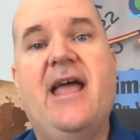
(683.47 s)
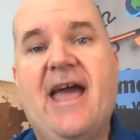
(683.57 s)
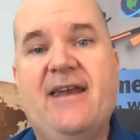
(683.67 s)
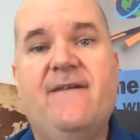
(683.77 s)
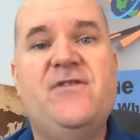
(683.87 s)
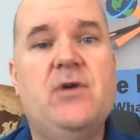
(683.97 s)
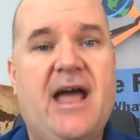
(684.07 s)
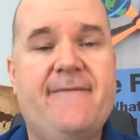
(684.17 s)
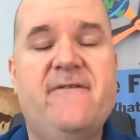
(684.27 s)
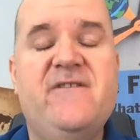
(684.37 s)
And if you
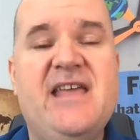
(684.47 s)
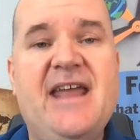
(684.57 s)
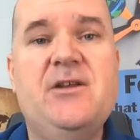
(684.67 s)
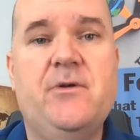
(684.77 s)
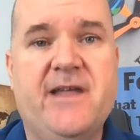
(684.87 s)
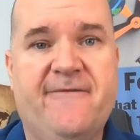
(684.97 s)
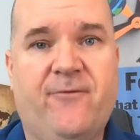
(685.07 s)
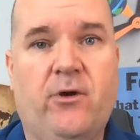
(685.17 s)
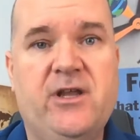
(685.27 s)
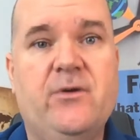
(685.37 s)
have a VA doing that
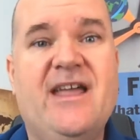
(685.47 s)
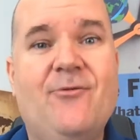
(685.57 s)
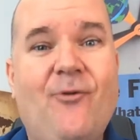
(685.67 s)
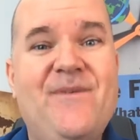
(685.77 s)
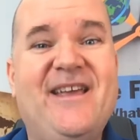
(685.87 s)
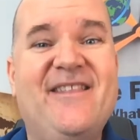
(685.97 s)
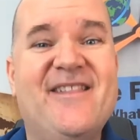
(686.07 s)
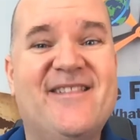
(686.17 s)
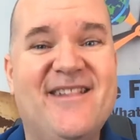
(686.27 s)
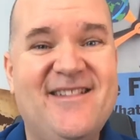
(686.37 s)
for you, it will be
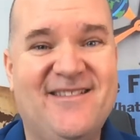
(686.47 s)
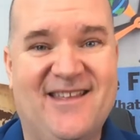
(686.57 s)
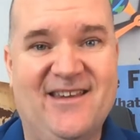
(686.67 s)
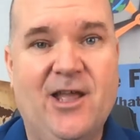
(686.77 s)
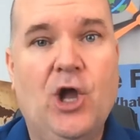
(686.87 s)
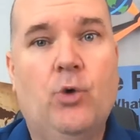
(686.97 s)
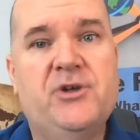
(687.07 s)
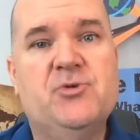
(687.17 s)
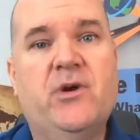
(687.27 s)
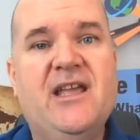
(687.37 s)
consistent,
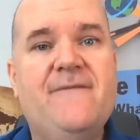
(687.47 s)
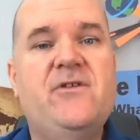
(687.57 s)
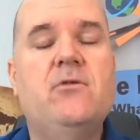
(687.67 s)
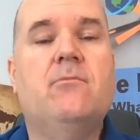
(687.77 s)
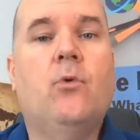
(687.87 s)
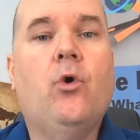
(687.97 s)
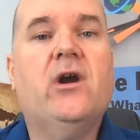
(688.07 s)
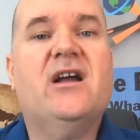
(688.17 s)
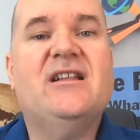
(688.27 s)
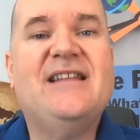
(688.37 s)
which will give you
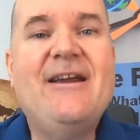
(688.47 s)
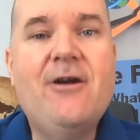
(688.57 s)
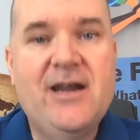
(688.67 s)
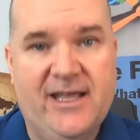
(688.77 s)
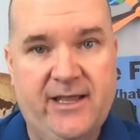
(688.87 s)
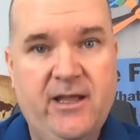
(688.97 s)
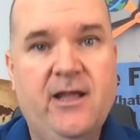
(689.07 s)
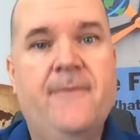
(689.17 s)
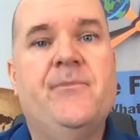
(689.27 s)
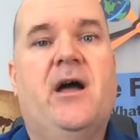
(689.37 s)
more clarity
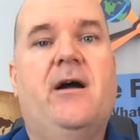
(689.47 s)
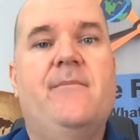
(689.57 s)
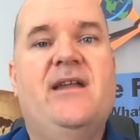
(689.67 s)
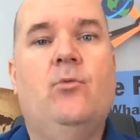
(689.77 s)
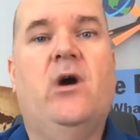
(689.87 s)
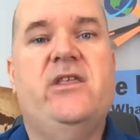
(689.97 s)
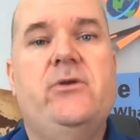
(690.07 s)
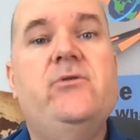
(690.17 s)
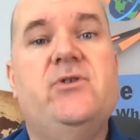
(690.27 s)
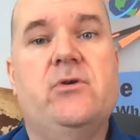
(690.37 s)
in what
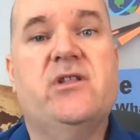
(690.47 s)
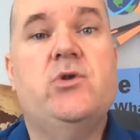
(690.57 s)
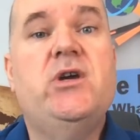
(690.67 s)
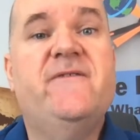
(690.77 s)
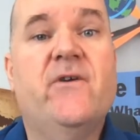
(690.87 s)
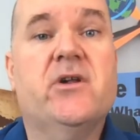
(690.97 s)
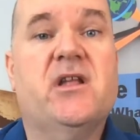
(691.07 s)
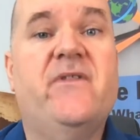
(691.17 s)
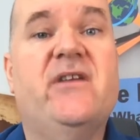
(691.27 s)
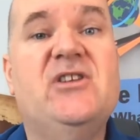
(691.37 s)
you do, so you can focus
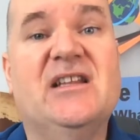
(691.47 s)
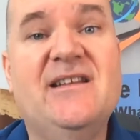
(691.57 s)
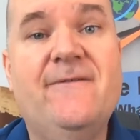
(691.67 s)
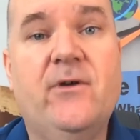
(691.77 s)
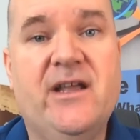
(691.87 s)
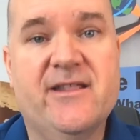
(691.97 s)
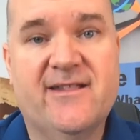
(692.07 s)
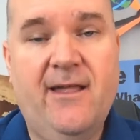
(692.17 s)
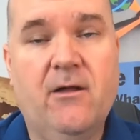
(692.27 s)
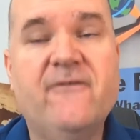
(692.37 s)
on that delivery
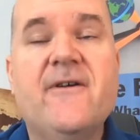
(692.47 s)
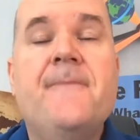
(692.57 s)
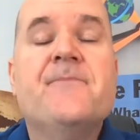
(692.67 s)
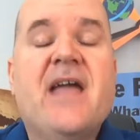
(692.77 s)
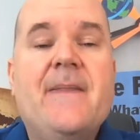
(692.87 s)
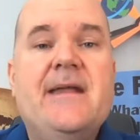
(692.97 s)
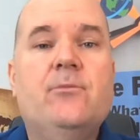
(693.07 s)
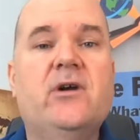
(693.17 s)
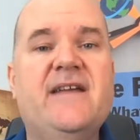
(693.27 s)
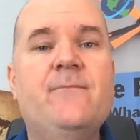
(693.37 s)
itself, and then it
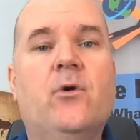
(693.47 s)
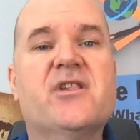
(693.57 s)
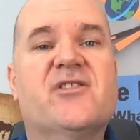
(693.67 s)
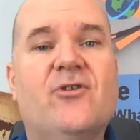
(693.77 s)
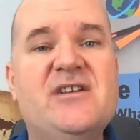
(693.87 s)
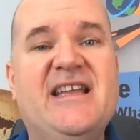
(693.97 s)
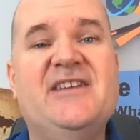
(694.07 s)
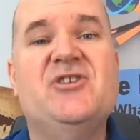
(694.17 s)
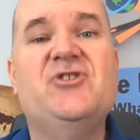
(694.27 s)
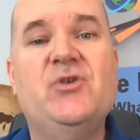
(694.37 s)
will give more certainty
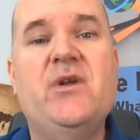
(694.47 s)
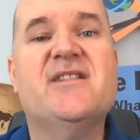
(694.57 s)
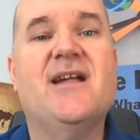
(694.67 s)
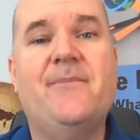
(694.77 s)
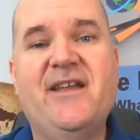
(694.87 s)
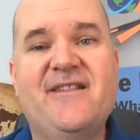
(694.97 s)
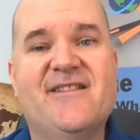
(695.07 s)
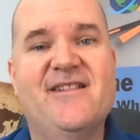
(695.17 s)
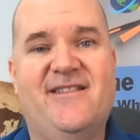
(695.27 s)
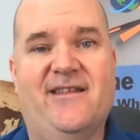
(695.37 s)
because you're doing something
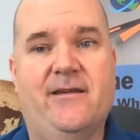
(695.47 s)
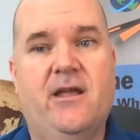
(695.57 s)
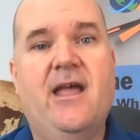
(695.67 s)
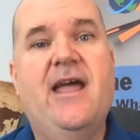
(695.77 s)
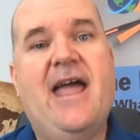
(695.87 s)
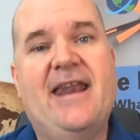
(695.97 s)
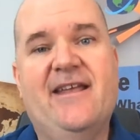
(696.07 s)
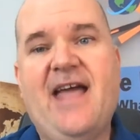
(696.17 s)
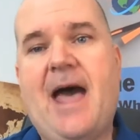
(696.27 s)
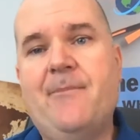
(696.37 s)
consistent, and
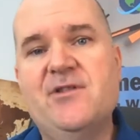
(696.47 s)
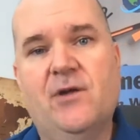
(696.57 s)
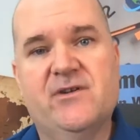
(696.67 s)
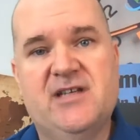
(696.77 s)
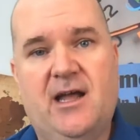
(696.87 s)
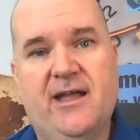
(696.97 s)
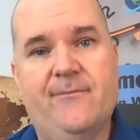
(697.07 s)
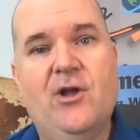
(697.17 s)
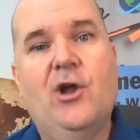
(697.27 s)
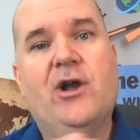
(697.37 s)
it happens over
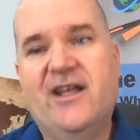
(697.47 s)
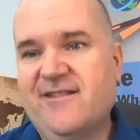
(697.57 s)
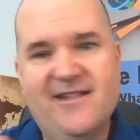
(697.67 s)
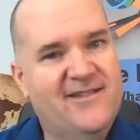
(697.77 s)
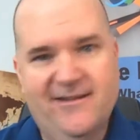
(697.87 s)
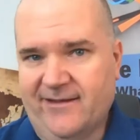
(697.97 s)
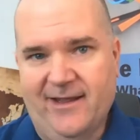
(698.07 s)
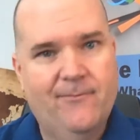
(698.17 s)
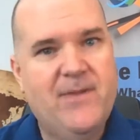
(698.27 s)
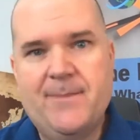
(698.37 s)
time.
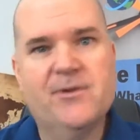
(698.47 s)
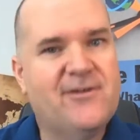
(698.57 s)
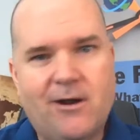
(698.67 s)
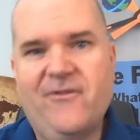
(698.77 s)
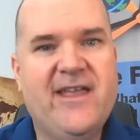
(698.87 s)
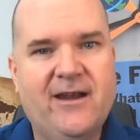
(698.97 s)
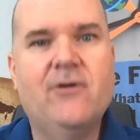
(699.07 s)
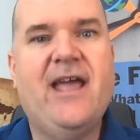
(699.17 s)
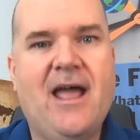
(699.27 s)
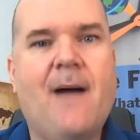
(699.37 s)
Consistently, people start thinking,
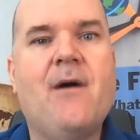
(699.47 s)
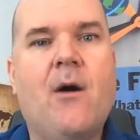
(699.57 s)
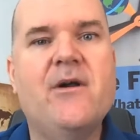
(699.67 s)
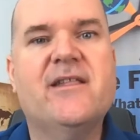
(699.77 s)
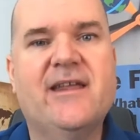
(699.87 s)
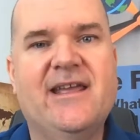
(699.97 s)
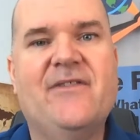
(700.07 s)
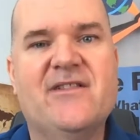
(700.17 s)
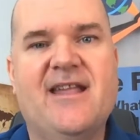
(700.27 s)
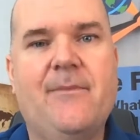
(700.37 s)
okay, I'm always going to get
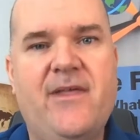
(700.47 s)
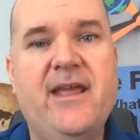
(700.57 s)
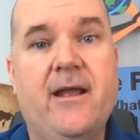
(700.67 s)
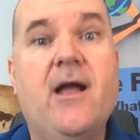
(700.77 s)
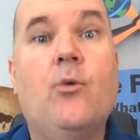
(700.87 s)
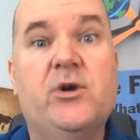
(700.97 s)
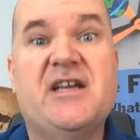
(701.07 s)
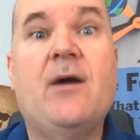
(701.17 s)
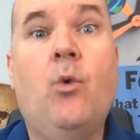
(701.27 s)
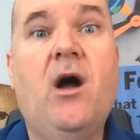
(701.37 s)
the same thing, which
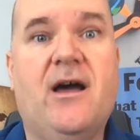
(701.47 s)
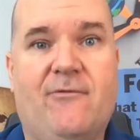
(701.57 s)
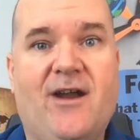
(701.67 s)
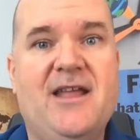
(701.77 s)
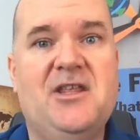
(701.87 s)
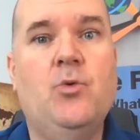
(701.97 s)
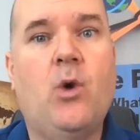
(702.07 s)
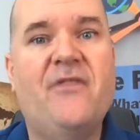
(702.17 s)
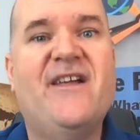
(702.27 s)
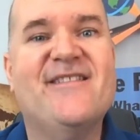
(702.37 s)
I want, right? You
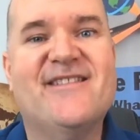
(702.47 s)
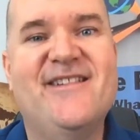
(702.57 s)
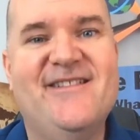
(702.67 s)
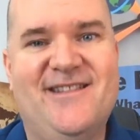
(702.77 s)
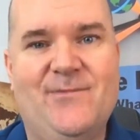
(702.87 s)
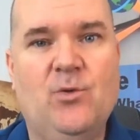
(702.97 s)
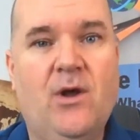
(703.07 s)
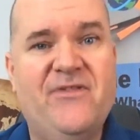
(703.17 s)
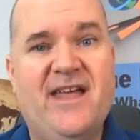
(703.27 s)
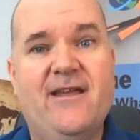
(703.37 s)
want that system, you
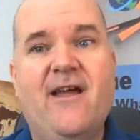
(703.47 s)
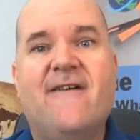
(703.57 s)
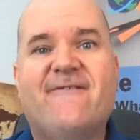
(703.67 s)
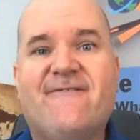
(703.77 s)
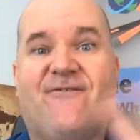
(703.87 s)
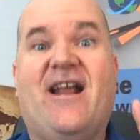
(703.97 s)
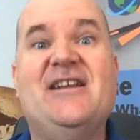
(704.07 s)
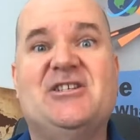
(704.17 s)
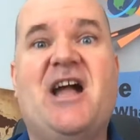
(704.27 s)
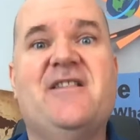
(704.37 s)
want that
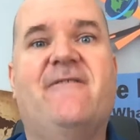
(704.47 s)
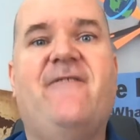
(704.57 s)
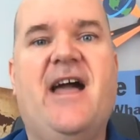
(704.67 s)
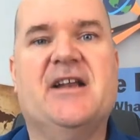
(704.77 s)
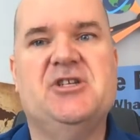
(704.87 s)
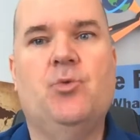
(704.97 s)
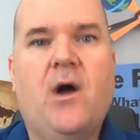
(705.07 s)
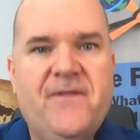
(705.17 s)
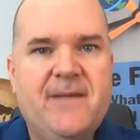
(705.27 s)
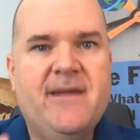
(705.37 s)
franchise effect, you
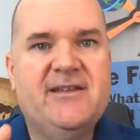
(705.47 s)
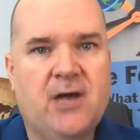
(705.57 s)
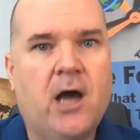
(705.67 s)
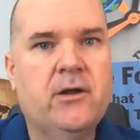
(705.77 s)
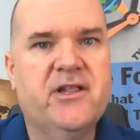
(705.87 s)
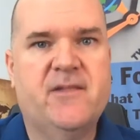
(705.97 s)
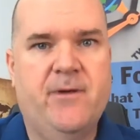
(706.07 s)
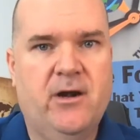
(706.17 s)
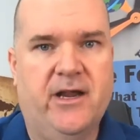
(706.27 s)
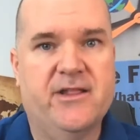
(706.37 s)
want the McDonald's
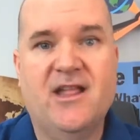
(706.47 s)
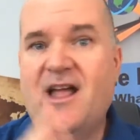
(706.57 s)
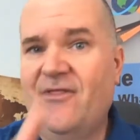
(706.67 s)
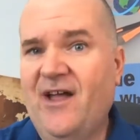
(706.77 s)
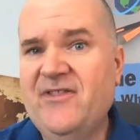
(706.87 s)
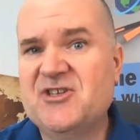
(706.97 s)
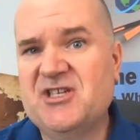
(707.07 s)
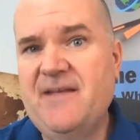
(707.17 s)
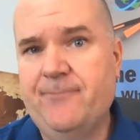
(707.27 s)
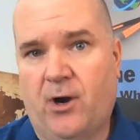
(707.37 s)
experience, not the
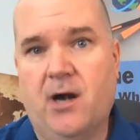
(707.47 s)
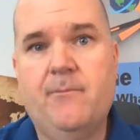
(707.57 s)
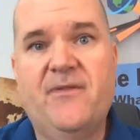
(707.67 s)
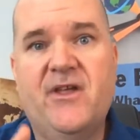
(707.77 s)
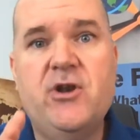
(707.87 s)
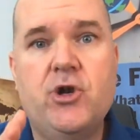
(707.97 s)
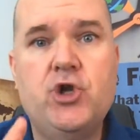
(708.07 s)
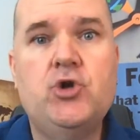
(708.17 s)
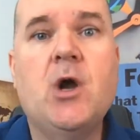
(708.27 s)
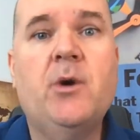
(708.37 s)
cheap part, but
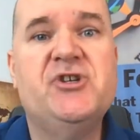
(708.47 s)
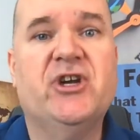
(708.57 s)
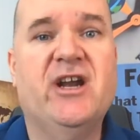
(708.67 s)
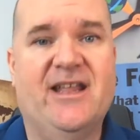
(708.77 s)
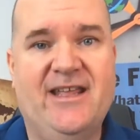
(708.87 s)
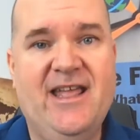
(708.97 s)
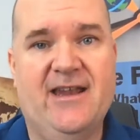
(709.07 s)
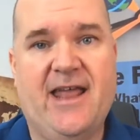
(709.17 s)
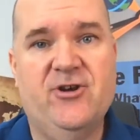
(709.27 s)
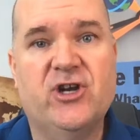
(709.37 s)
you know what you're going to
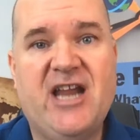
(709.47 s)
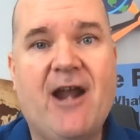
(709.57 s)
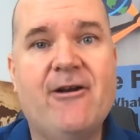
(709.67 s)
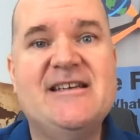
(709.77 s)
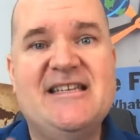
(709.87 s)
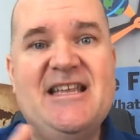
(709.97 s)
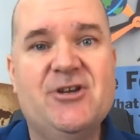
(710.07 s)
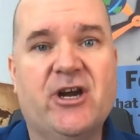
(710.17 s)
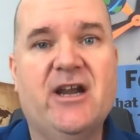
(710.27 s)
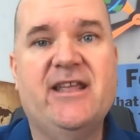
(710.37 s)
get, and you're guaranteed
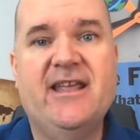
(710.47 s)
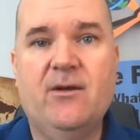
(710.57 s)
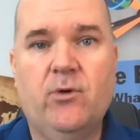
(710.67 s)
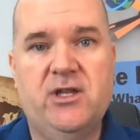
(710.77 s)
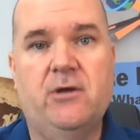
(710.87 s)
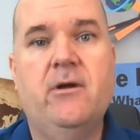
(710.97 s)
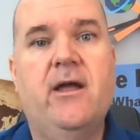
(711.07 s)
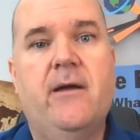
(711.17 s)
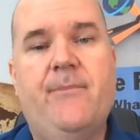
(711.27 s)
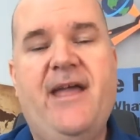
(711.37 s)
you're going to get what you
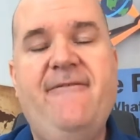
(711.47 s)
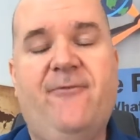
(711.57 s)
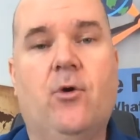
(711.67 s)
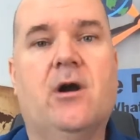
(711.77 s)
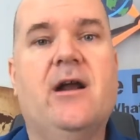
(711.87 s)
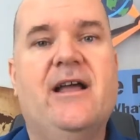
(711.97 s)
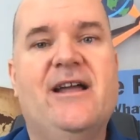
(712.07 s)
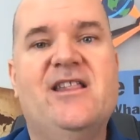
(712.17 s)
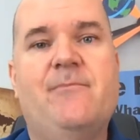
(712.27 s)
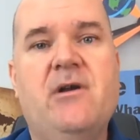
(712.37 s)
pay for
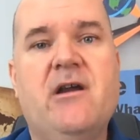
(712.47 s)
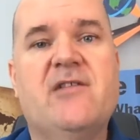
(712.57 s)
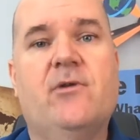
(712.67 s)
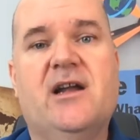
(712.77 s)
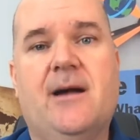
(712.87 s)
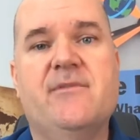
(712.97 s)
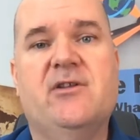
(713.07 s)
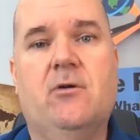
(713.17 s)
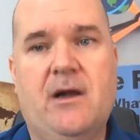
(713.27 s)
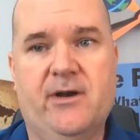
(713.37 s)
experience when it comes
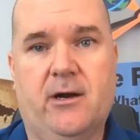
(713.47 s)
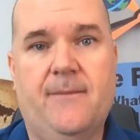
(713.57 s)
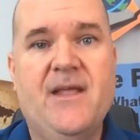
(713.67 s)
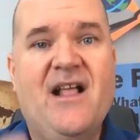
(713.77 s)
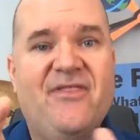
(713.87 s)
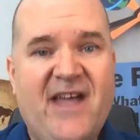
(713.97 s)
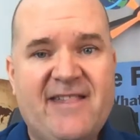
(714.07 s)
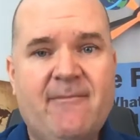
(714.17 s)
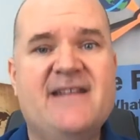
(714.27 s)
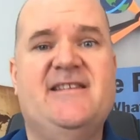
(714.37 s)
to a webinar.
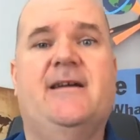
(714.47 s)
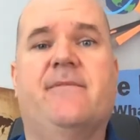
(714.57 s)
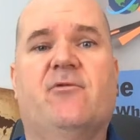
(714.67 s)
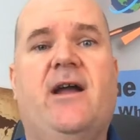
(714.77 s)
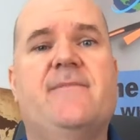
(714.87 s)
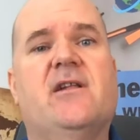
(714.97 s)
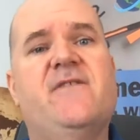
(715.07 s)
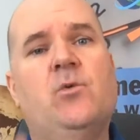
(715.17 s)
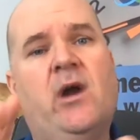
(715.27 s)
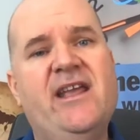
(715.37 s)
That's my tips, right? So
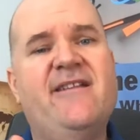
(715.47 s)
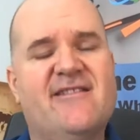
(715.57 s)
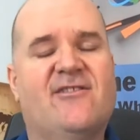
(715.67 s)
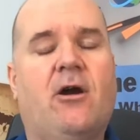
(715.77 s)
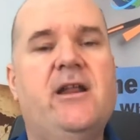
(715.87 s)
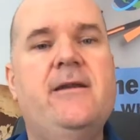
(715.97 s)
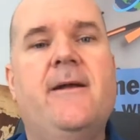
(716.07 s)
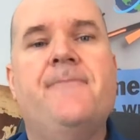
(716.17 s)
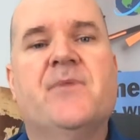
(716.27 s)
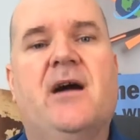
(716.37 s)
if you want to get
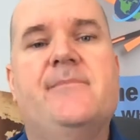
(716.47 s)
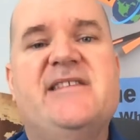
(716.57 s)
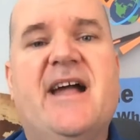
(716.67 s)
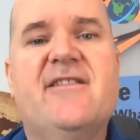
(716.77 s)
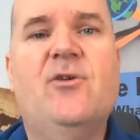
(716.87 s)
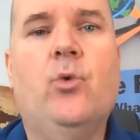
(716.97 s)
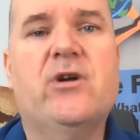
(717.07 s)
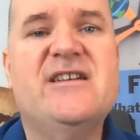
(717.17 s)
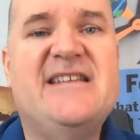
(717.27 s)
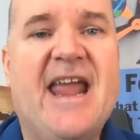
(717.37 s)
started, text the
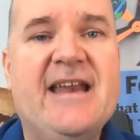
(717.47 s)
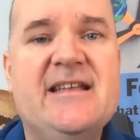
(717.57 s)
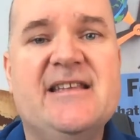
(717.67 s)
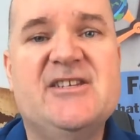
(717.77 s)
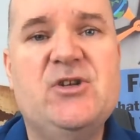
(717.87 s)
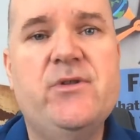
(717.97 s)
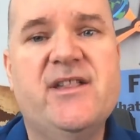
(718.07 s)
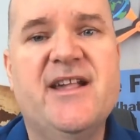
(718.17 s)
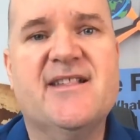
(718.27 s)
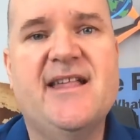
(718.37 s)
word data to
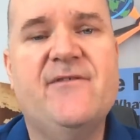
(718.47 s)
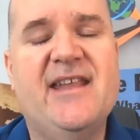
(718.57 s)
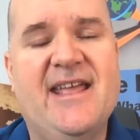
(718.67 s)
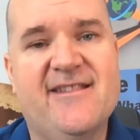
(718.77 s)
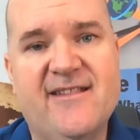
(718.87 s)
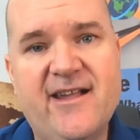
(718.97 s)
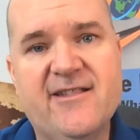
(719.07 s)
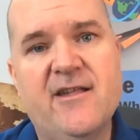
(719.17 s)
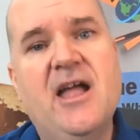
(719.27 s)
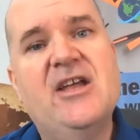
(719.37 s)

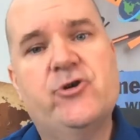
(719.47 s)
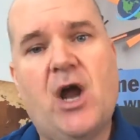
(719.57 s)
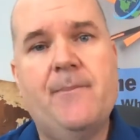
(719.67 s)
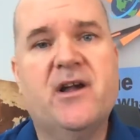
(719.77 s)
26786, drop a